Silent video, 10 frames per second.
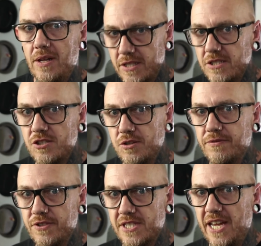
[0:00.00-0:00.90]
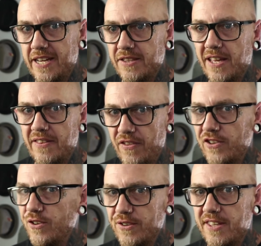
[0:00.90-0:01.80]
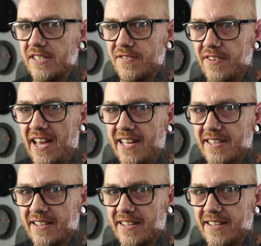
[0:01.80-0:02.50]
Let's assume for a second then that the Earth is flat.